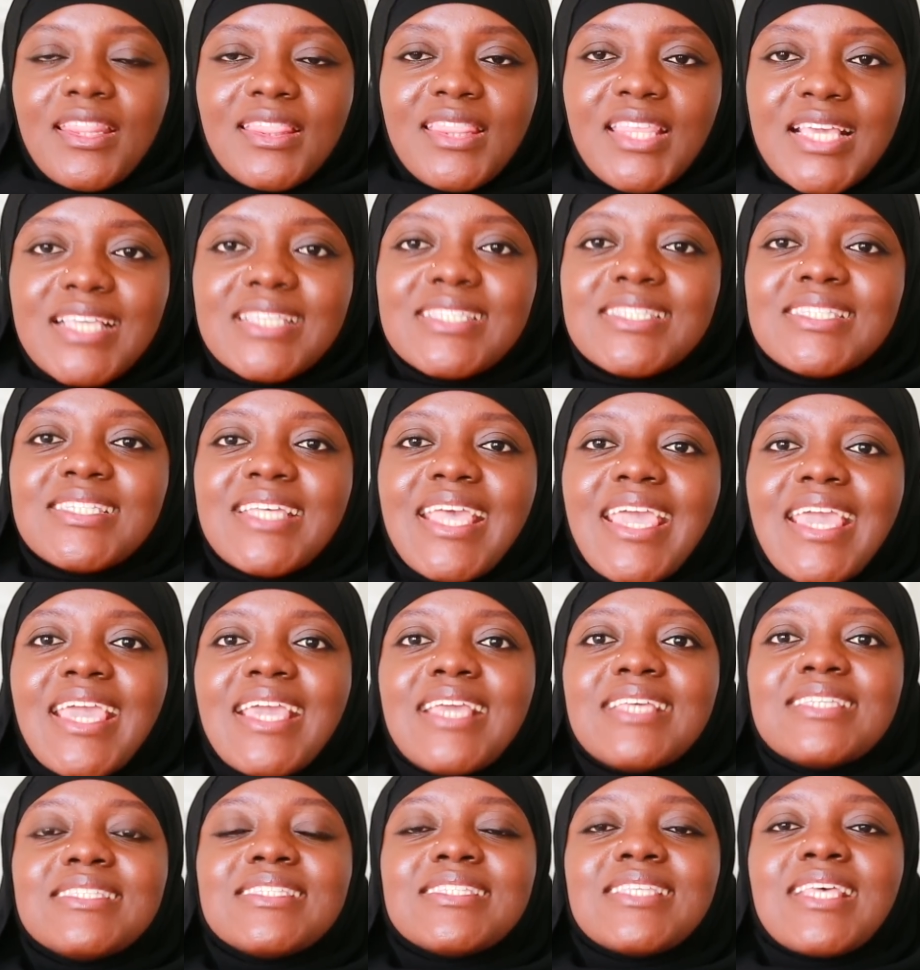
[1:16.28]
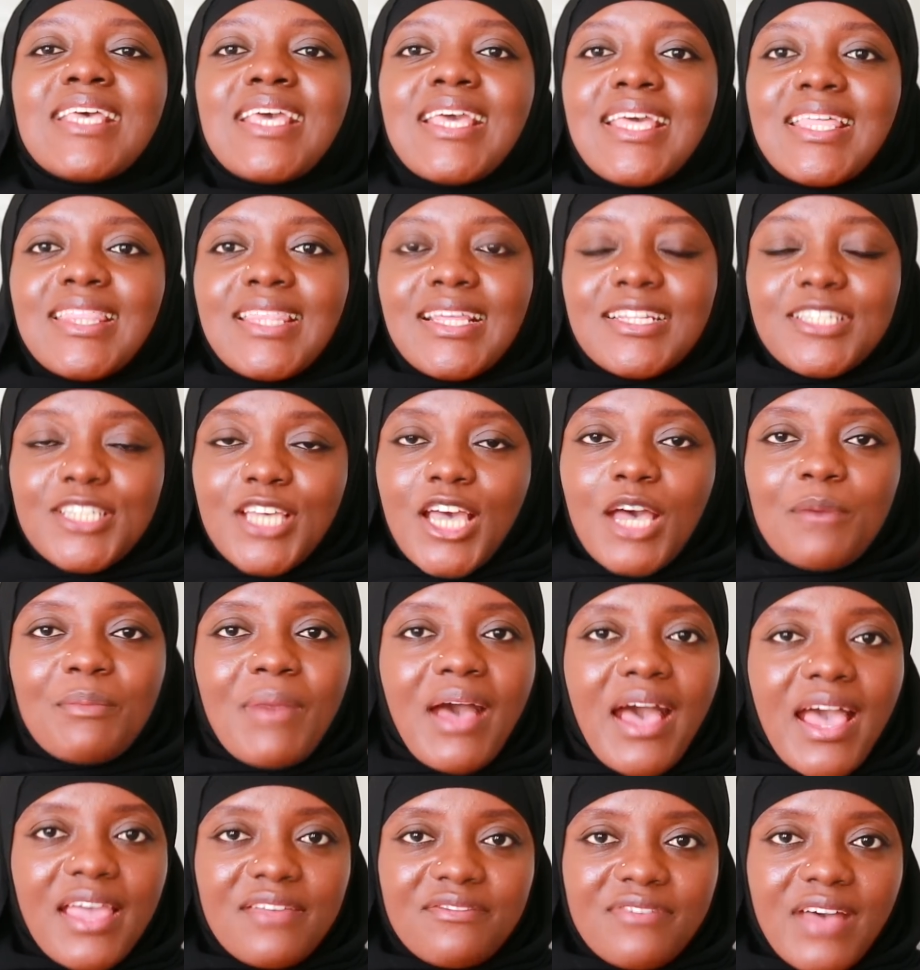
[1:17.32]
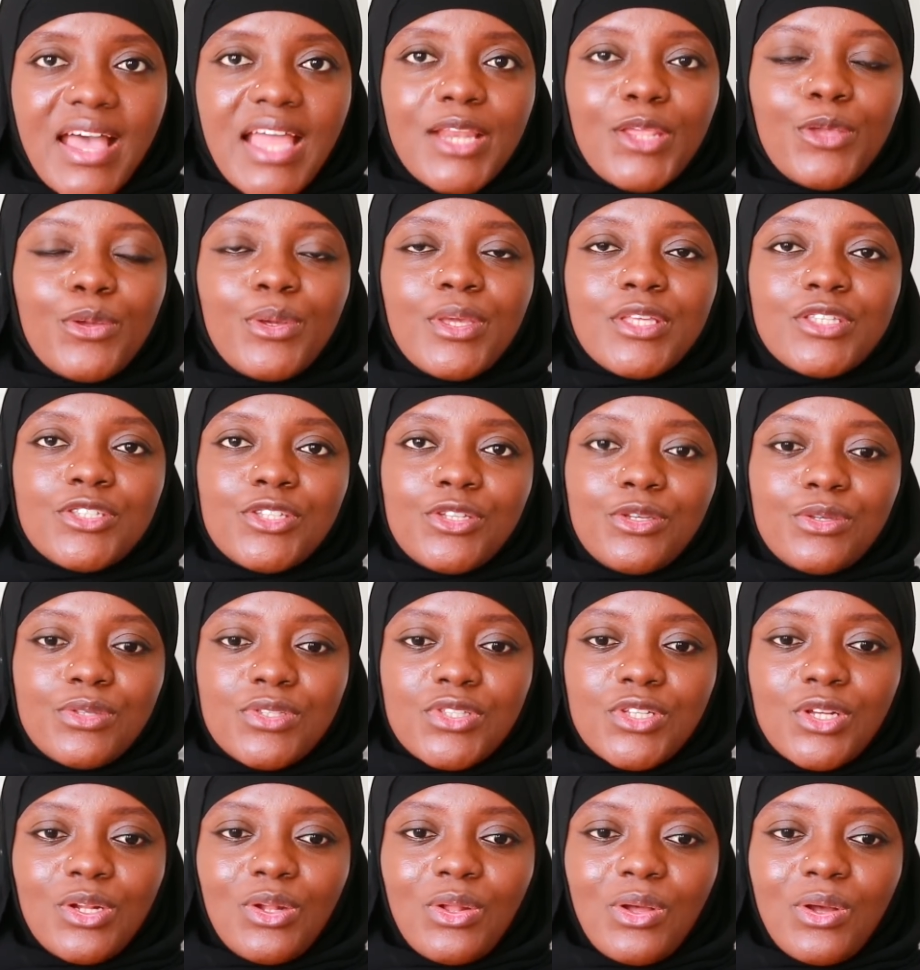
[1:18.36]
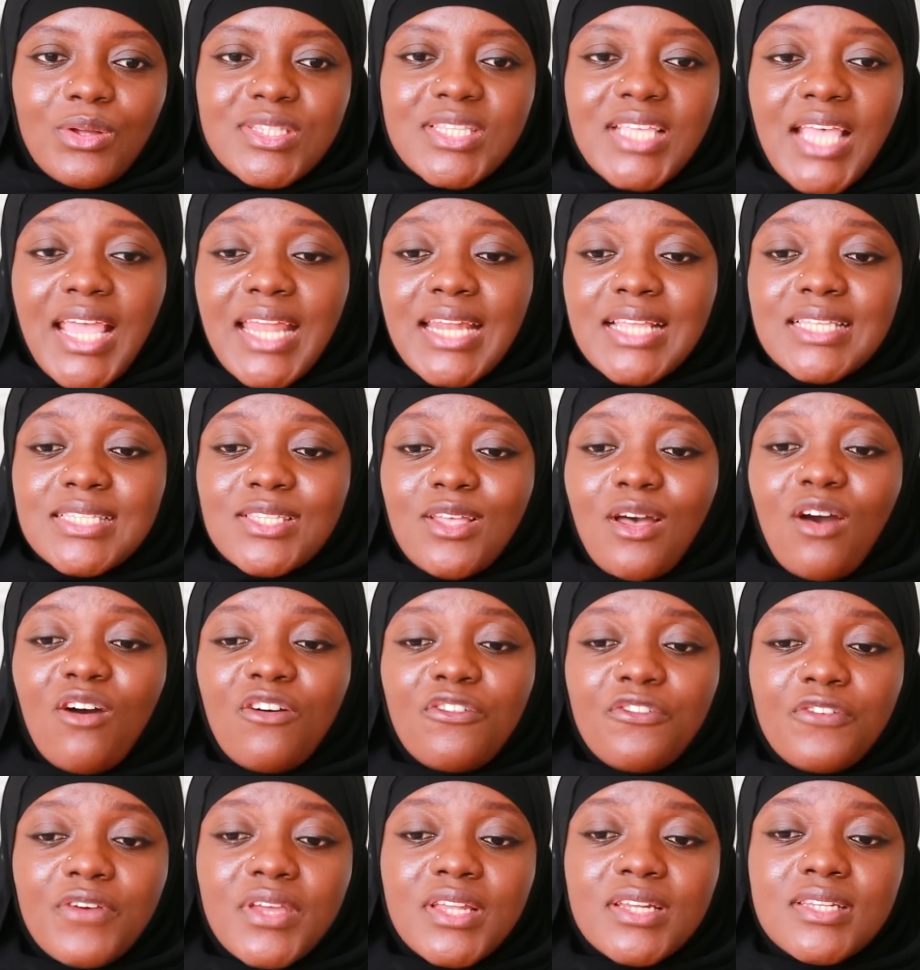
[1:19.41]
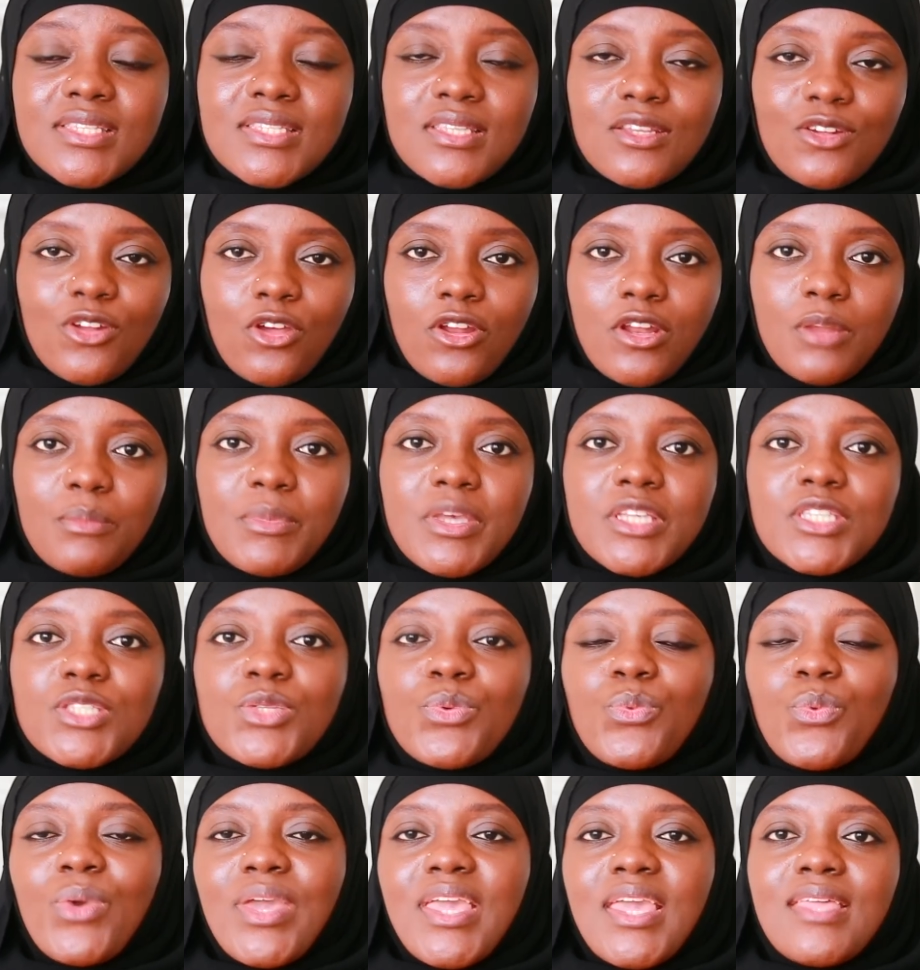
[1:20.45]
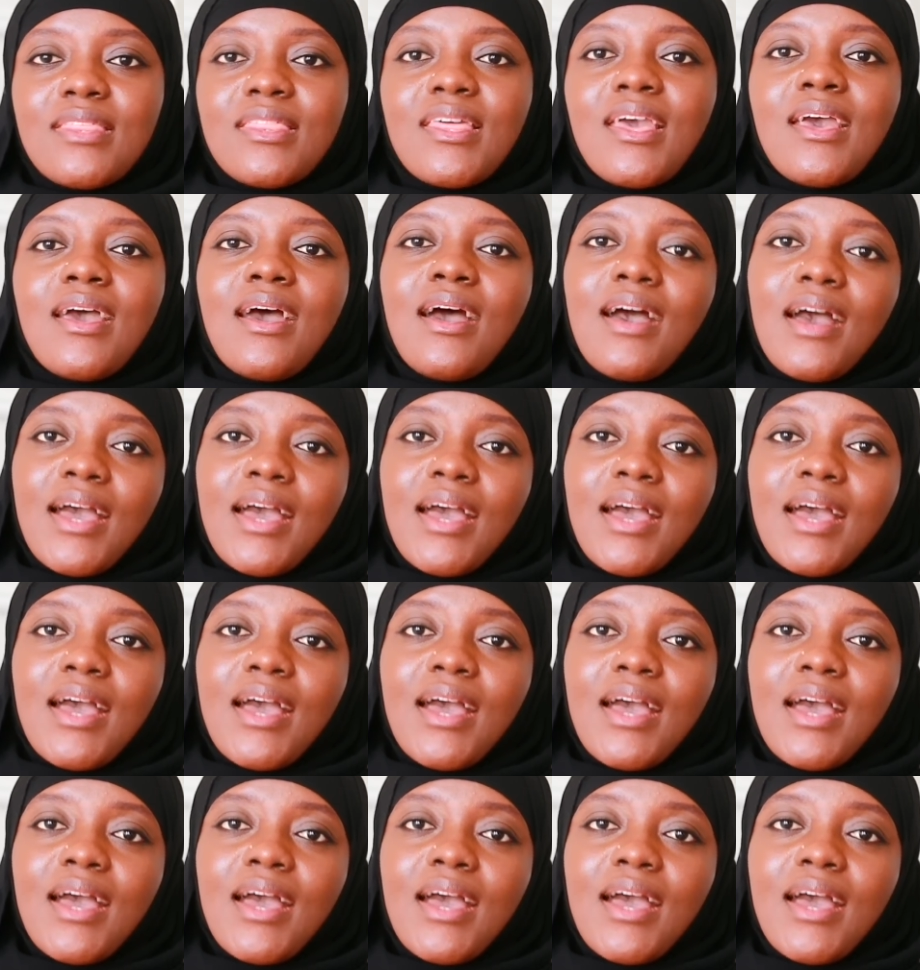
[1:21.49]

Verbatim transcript: these days the term high value is used a lot and is often synonymous with